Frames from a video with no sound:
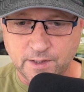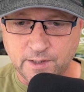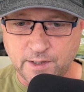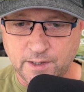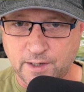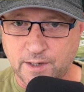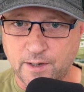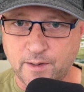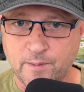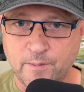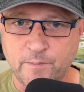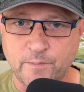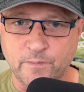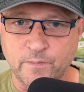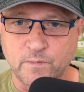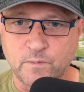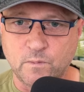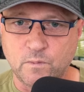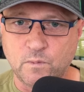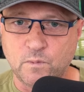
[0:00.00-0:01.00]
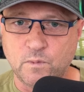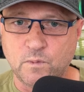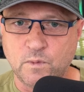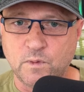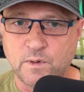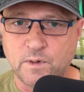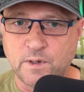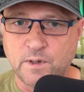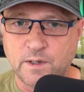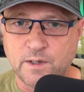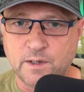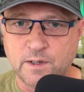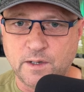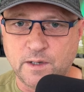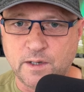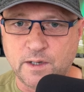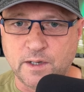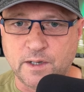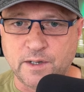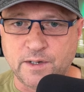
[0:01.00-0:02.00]
Um,
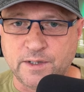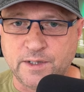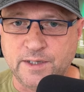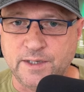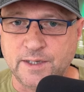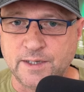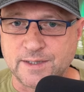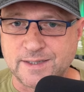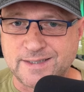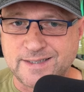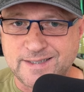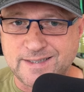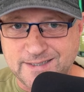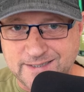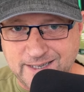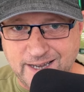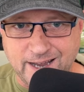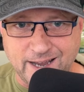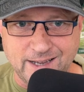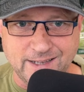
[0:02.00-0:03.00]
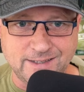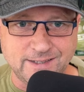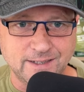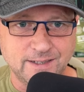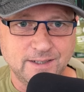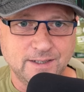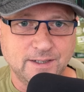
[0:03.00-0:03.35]
and he has said.